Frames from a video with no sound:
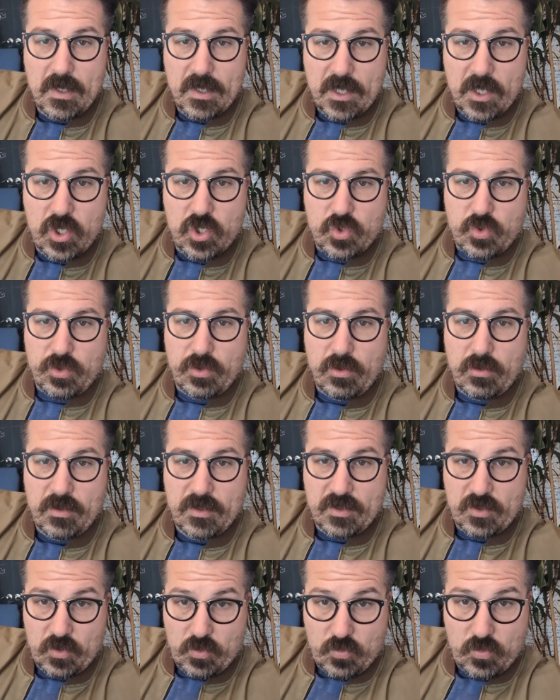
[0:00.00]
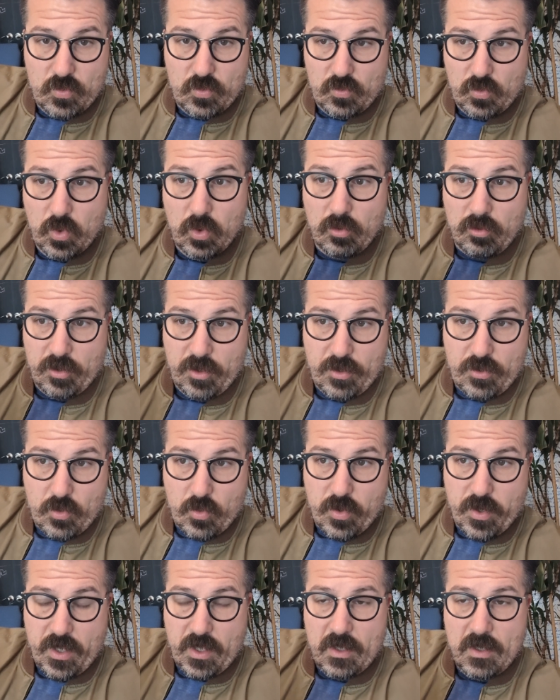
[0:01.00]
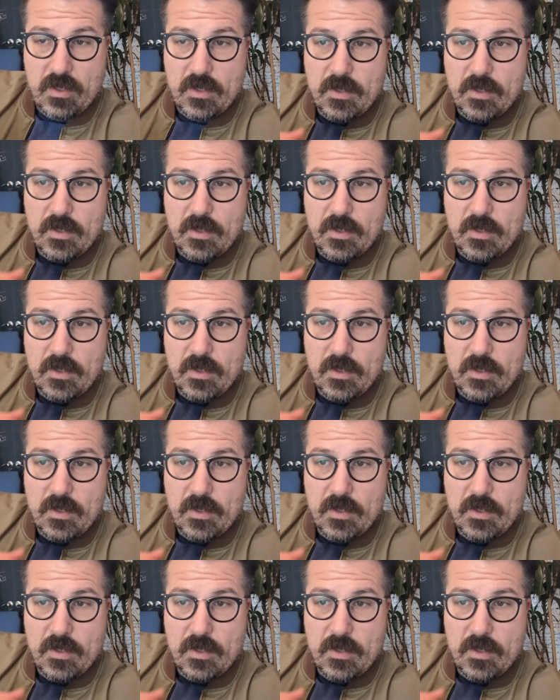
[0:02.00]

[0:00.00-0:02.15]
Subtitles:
Israel, is a ruler and authority